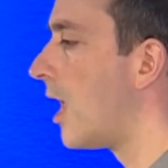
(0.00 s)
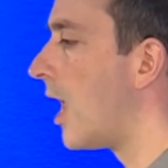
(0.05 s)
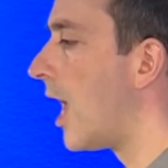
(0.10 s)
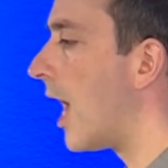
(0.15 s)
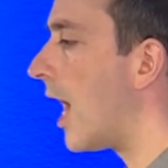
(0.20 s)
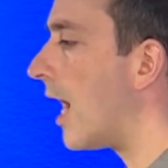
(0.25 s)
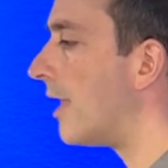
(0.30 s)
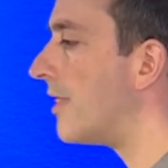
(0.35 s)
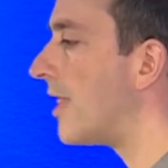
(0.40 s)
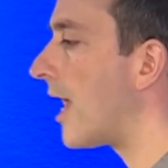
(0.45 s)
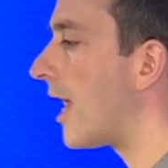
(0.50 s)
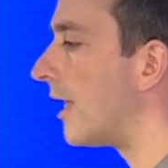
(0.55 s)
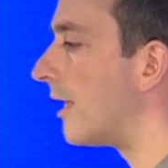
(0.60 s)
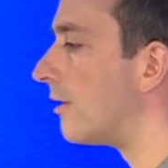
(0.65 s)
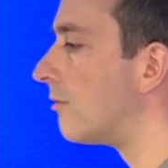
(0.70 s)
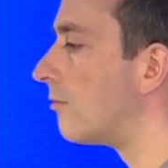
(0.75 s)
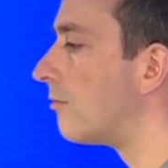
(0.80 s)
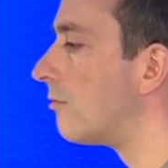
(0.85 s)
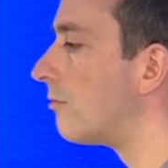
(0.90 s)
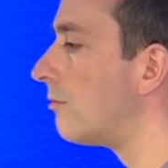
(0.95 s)
And
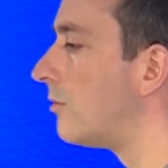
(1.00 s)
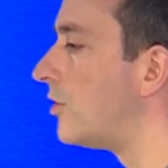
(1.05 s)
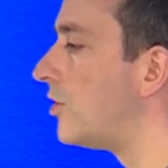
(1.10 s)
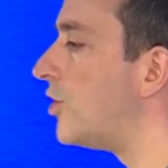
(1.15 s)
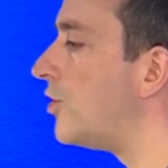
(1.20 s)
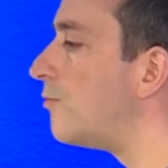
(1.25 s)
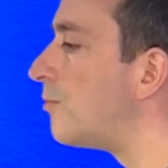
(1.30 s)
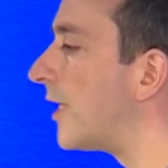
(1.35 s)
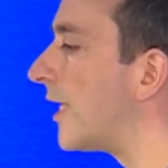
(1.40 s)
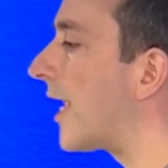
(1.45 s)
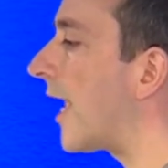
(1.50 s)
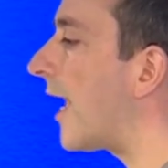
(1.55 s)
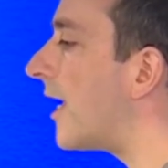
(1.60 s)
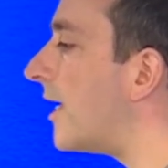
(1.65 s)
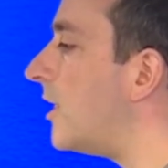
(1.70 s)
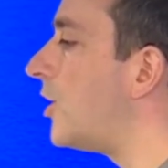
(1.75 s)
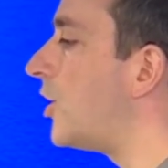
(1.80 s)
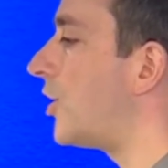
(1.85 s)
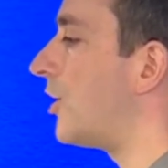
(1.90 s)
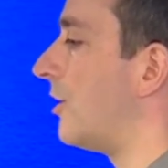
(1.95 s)
that
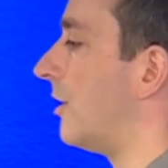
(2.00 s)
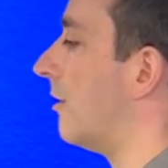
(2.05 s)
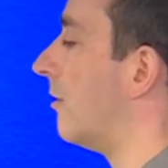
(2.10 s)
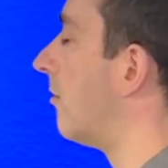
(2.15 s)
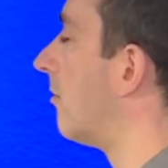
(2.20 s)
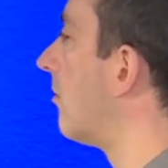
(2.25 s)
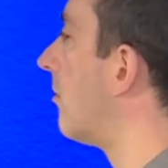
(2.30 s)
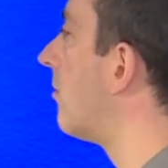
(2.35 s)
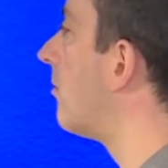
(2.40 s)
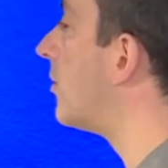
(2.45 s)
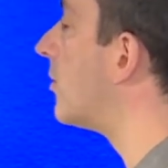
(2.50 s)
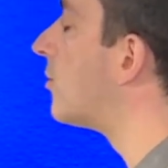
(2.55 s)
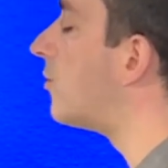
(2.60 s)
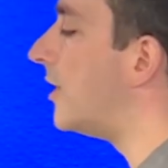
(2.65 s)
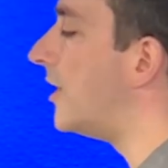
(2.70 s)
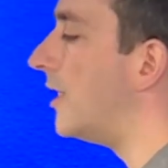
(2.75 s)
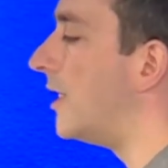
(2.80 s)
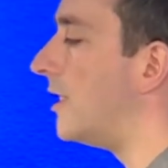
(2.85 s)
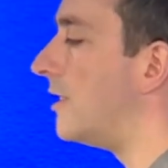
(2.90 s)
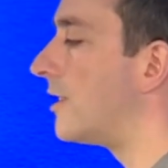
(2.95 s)
duplication
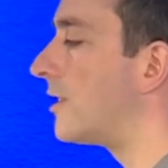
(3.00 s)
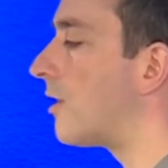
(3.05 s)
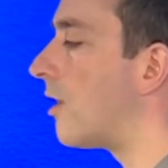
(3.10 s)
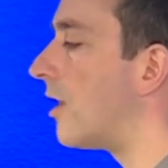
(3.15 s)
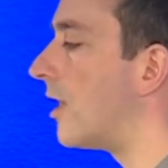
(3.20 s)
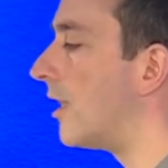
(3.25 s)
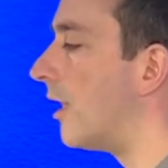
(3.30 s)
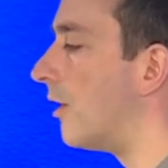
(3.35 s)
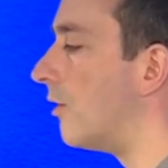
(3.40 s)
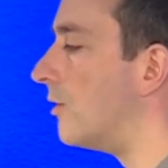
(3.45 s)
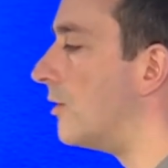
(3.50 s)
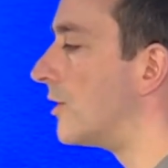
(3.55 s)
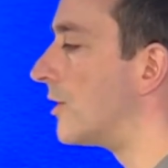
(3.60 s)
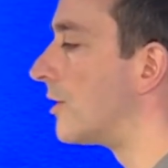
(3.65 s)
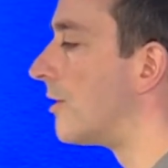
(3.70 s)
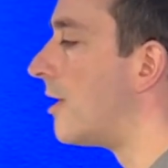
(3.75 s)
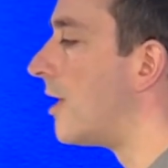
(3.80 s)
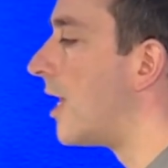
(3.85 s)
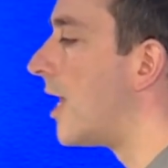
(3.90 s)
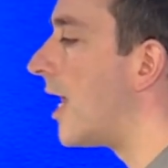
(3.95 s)
between these
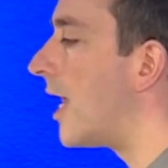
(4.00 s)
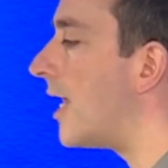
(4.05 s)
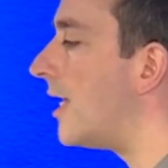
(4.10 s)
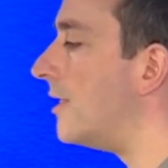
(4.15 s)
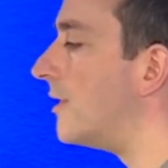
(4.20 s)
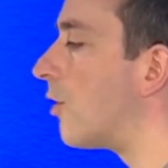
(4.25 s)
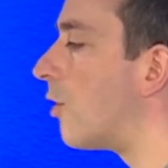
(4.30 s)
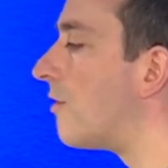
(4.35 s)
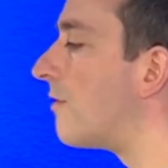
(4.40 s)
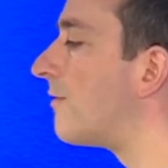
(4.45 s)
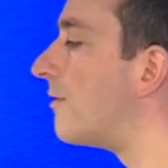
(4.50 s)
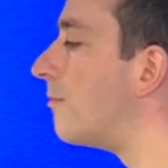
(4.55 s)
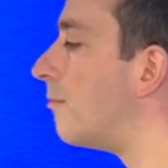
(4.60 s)
silos is often